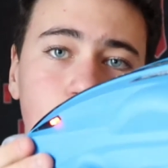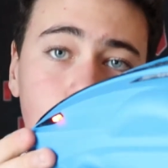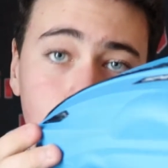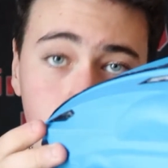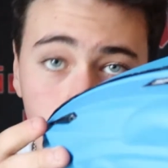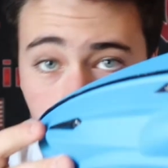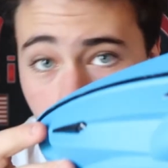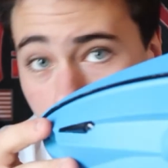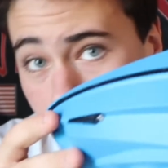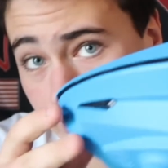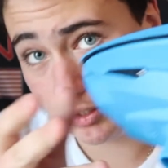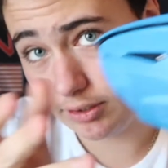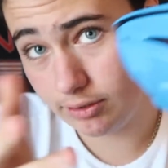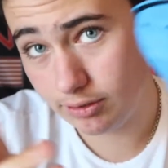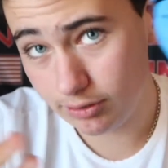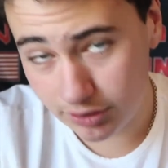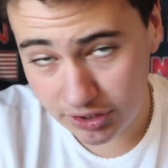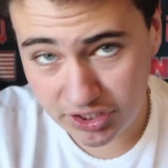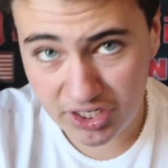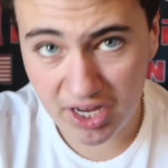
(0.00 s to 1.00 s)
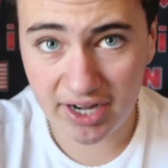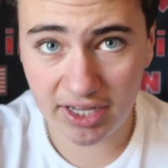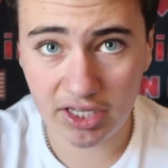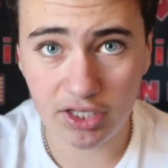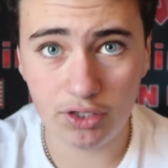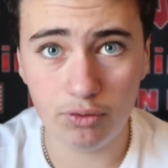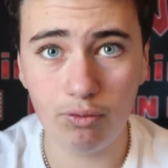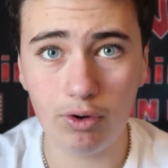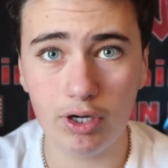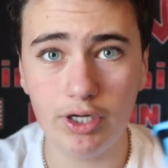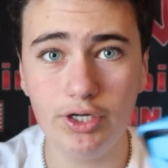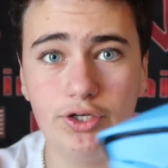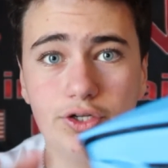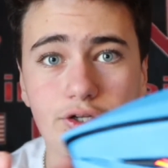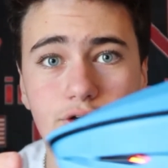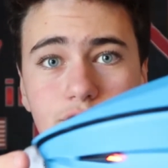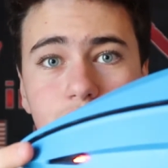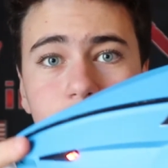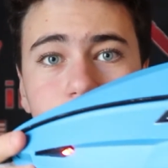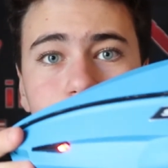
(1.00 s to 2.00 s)
what setting you wanna
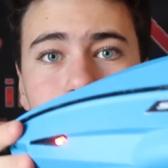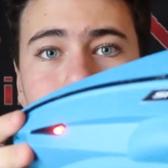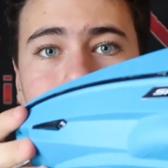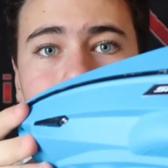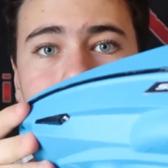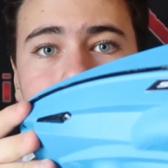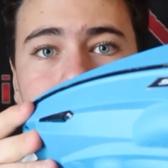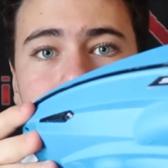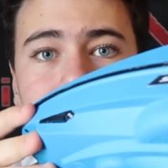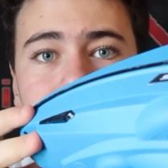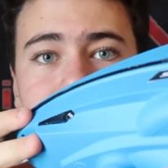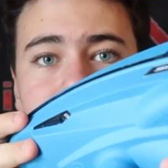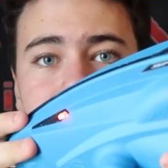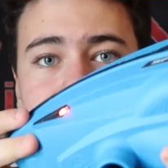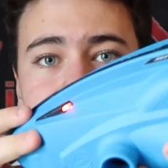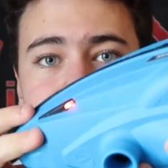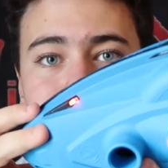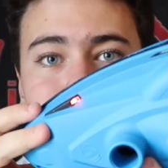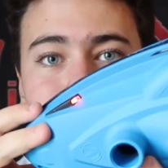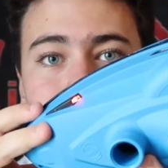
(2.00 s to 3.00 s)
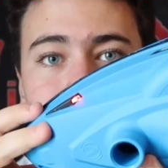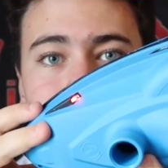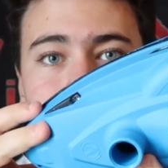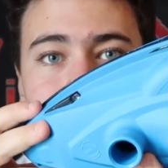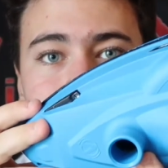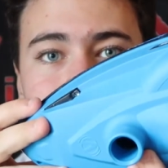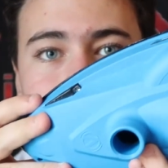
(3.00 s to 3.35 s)
do by this button.